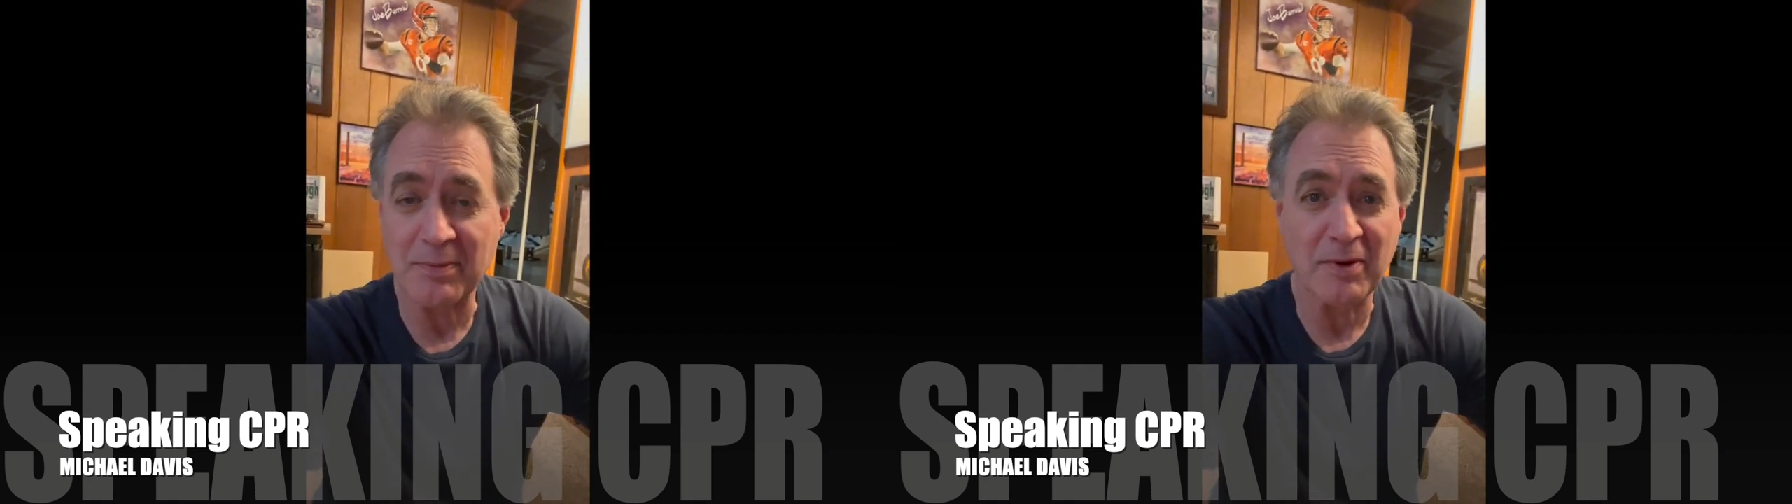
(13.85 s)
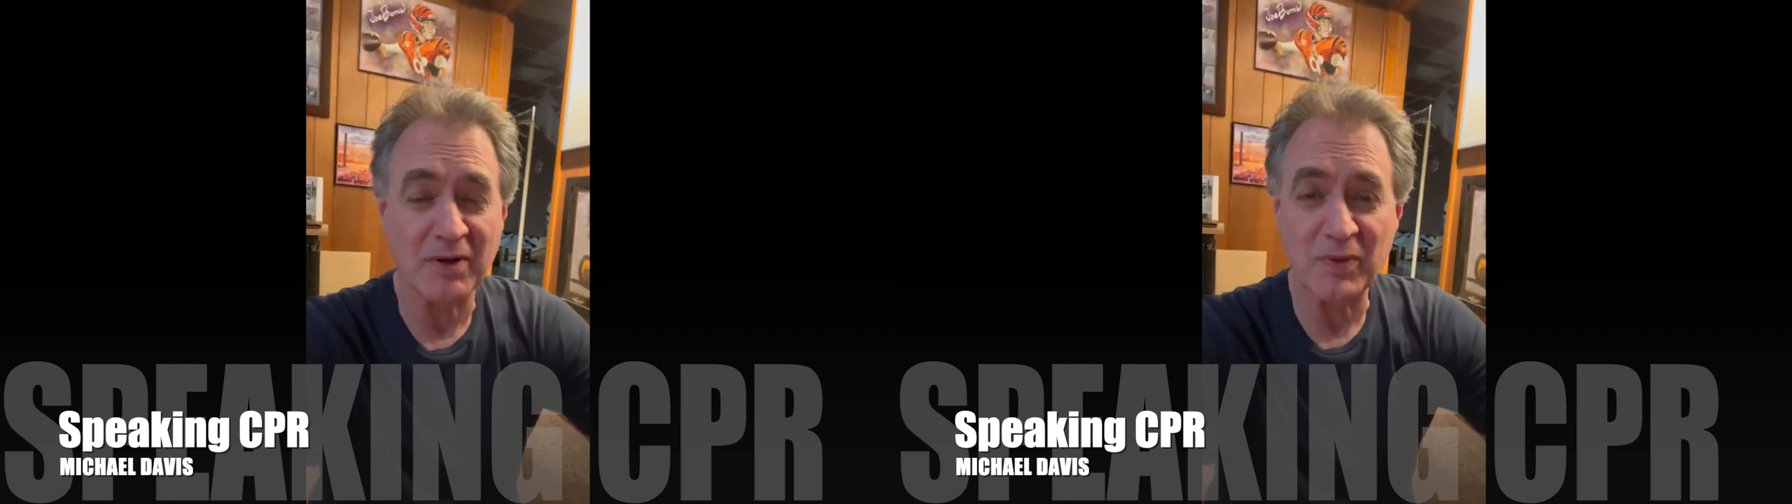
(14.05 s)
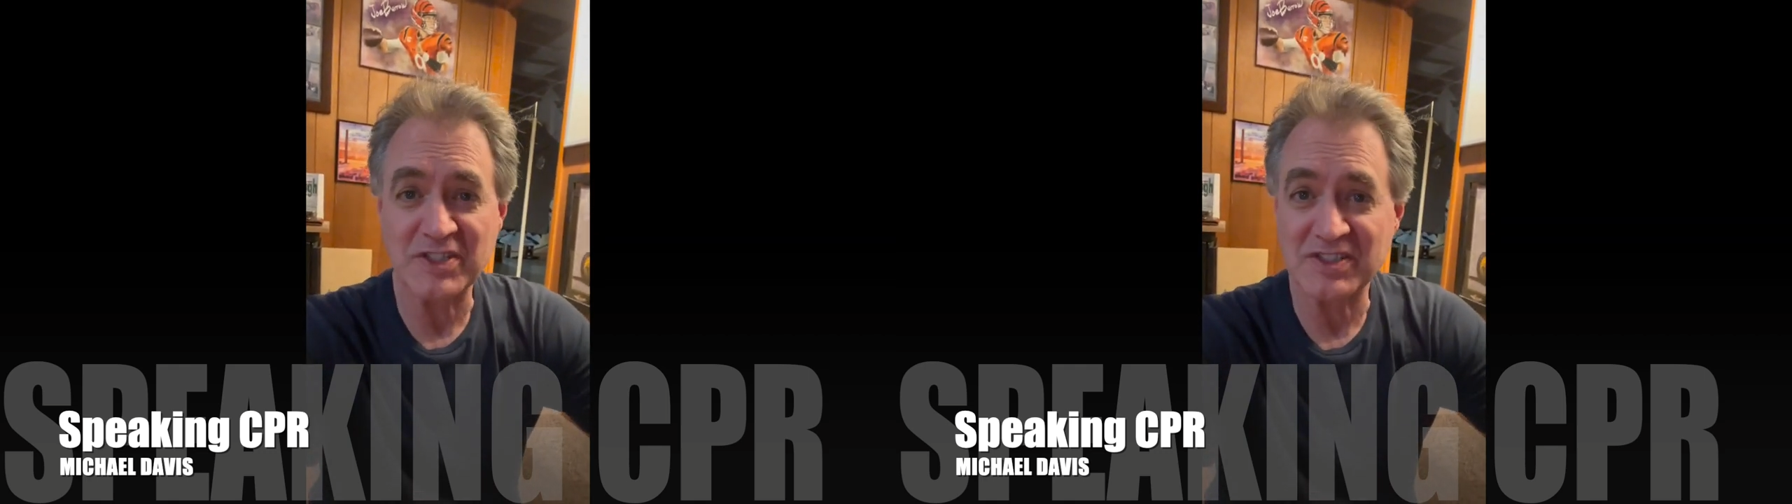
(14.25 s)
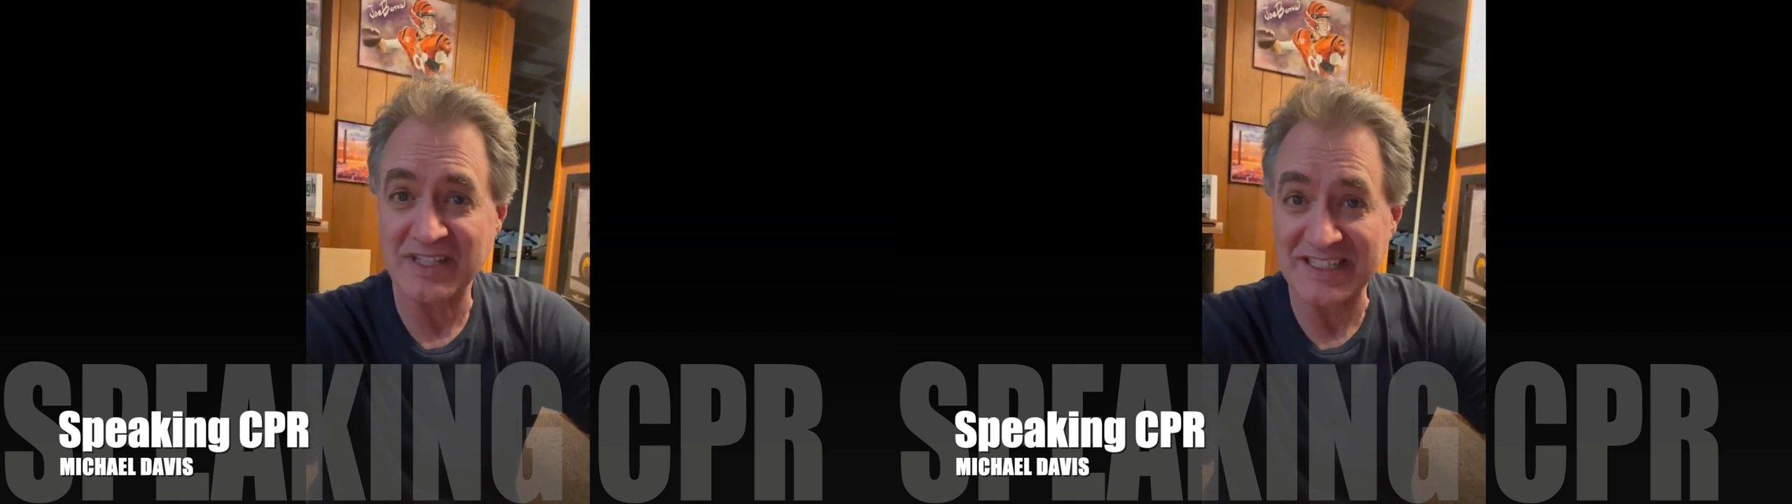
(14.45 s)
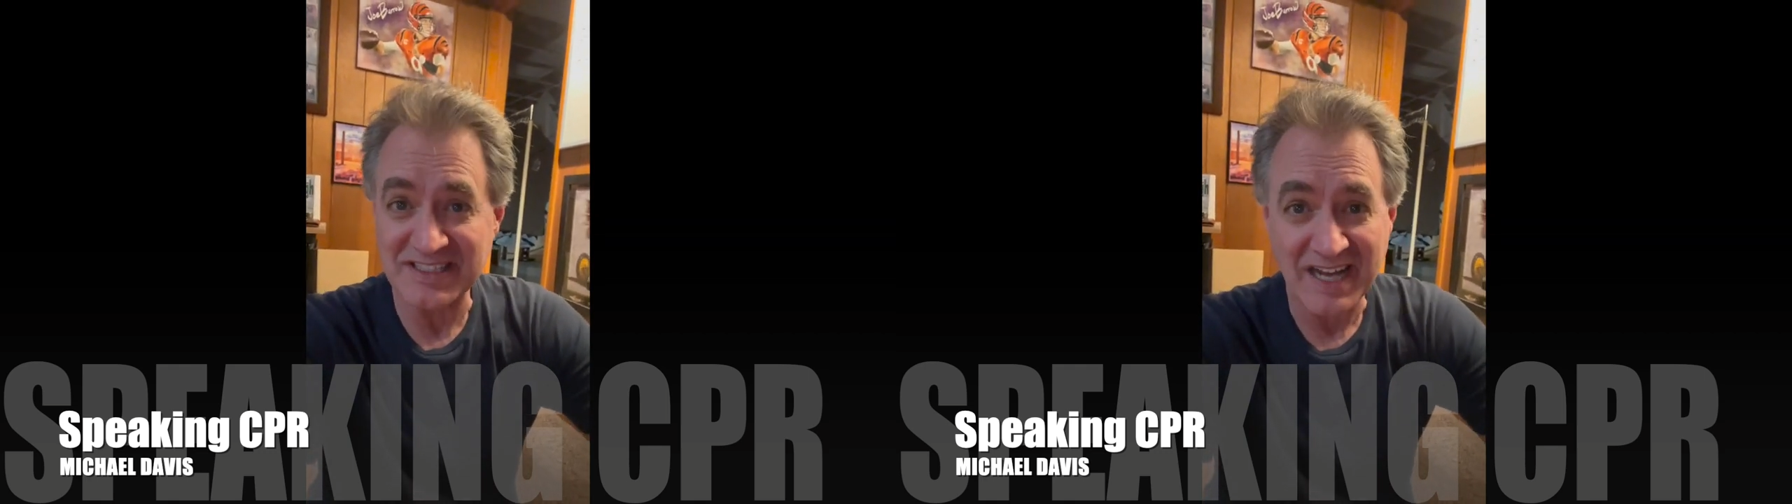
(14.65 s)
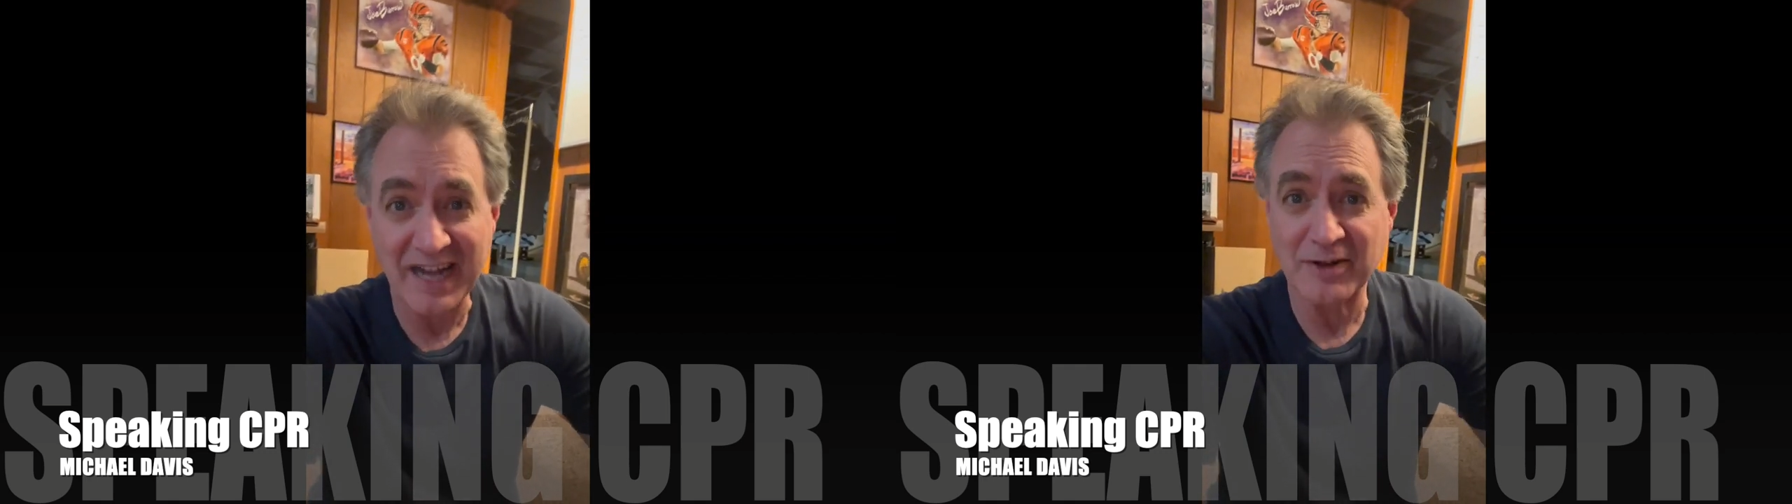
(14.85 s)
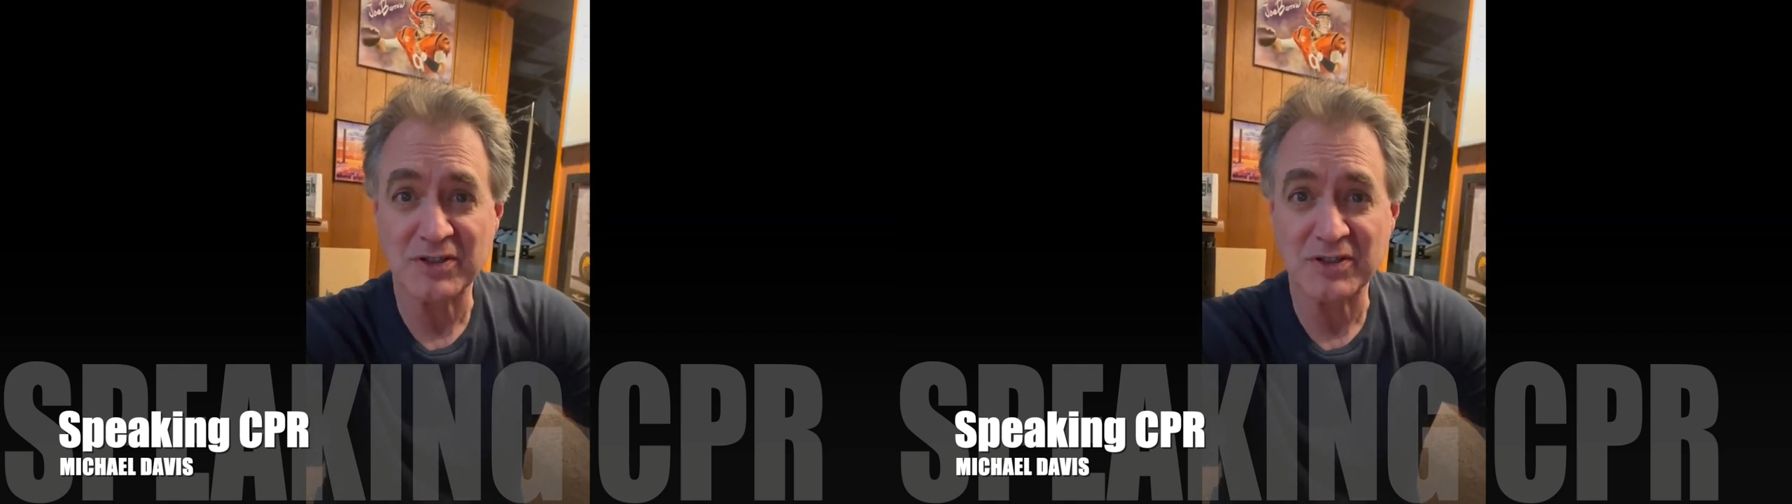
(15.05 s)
upon which the entire